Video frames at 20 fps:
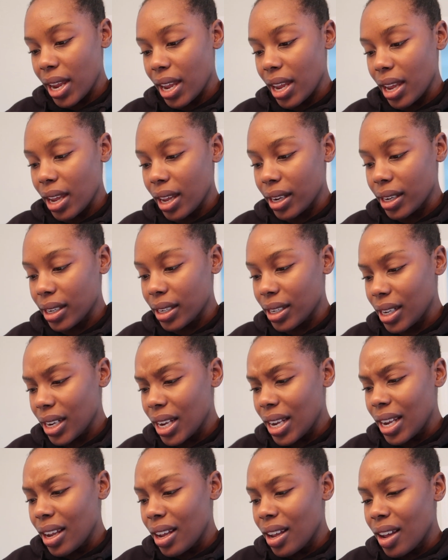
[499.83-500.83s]
And
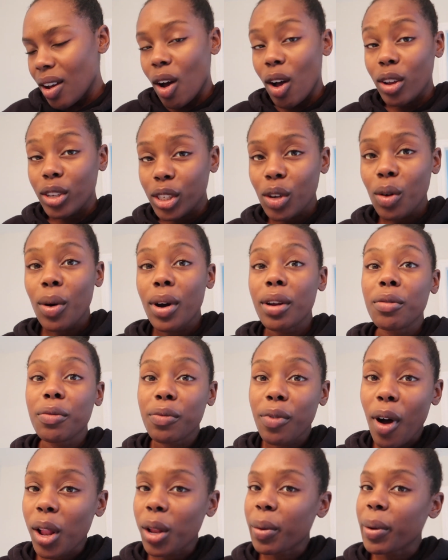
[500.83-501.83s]
also
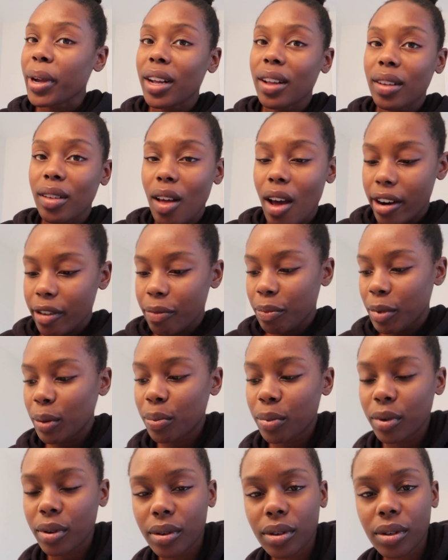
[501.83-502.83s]
unfollowing a lot of
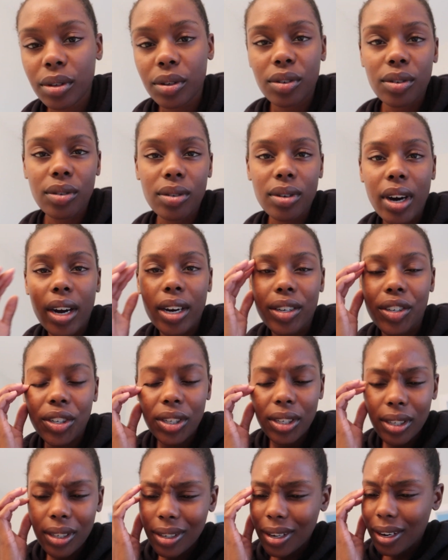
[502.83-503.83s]
people who are
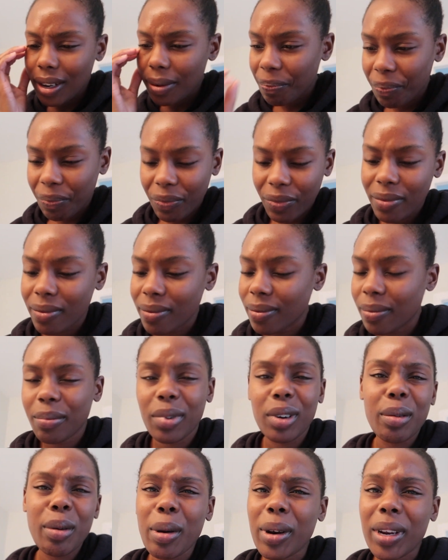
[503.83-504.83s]
just
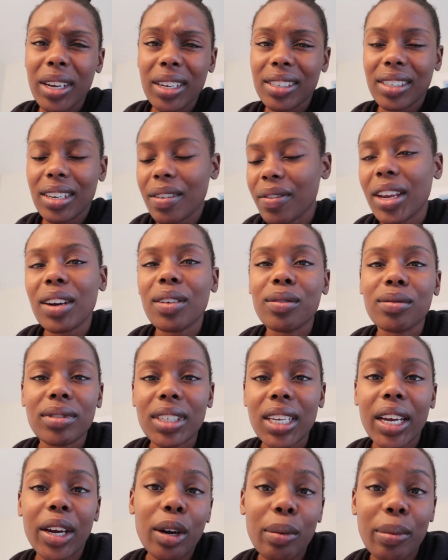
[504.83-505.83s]
promoting stuff I don't
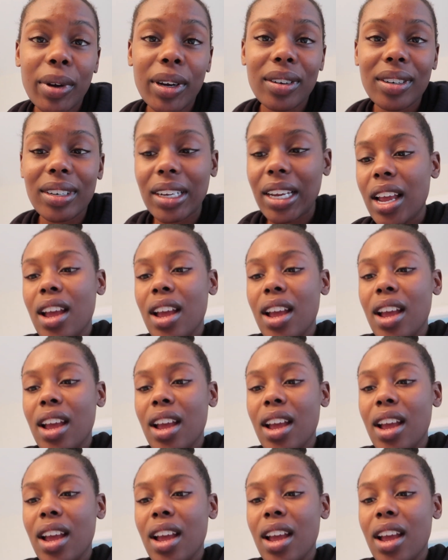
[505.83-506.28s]
care about.